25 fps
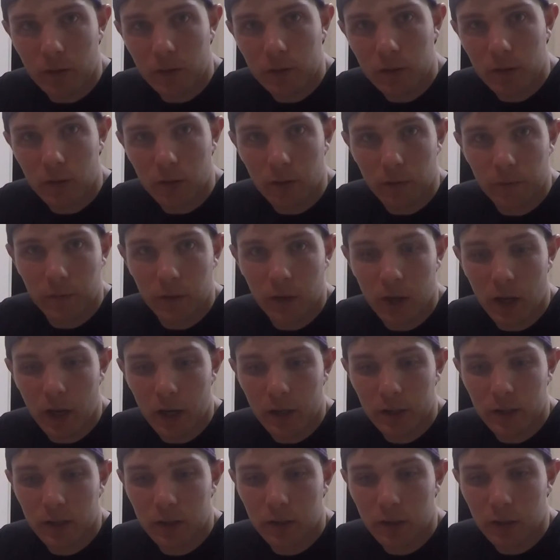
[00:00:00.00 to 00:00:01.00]
So if you
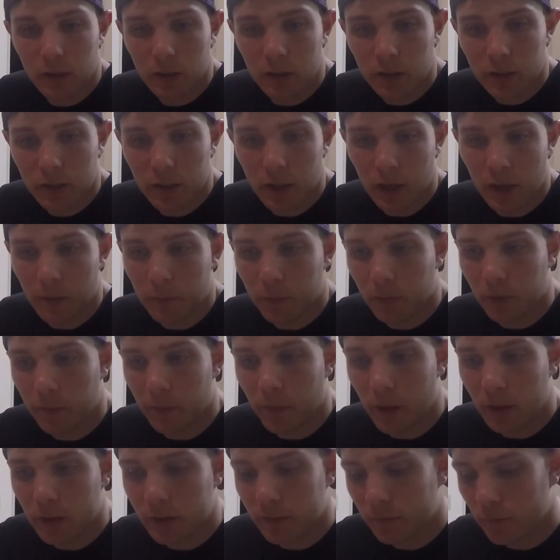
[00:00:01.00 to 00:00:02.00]
guys stay up with the
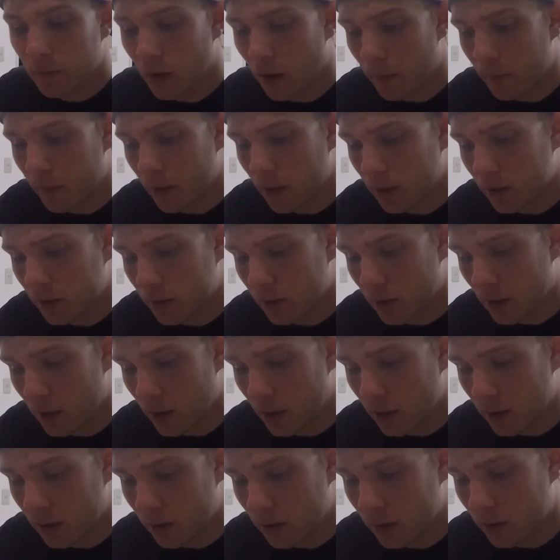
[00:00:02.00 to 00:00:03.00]
positive comments
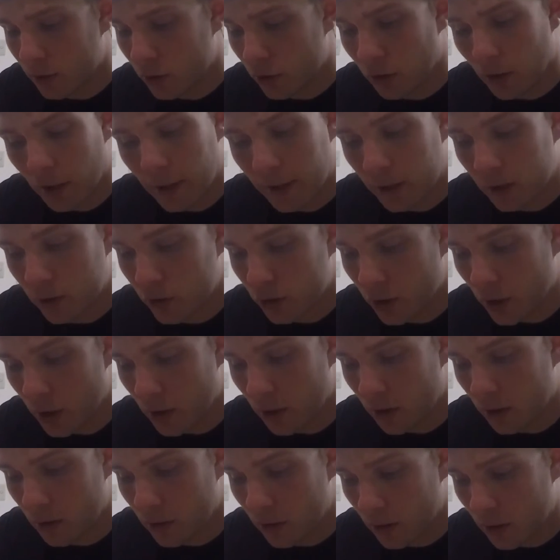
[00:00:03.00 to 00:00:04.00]
and like,
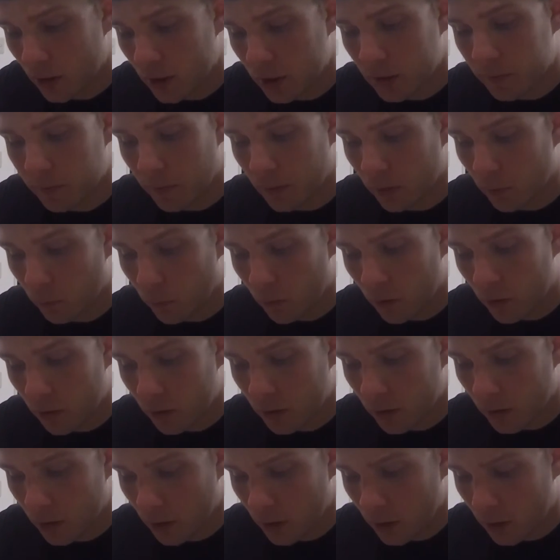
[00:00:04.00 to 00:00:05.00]
share, spread the word,